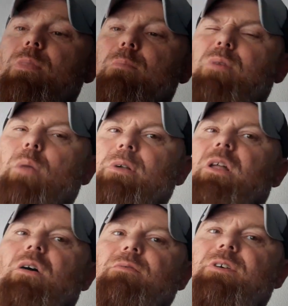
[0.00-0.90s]
Probably
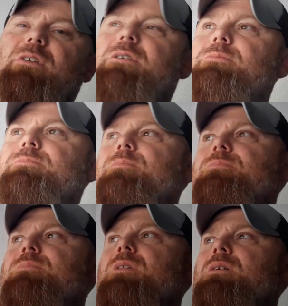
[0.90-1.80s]
long filler.
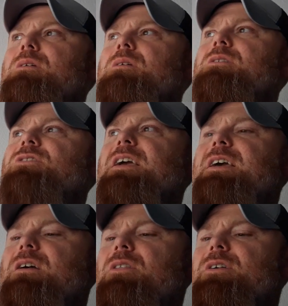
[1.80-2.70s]
It's
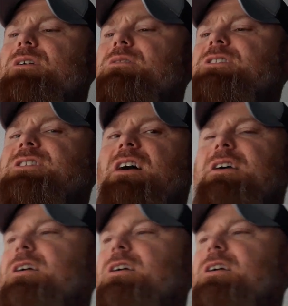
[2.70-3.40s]
hanging on there. Let's knock it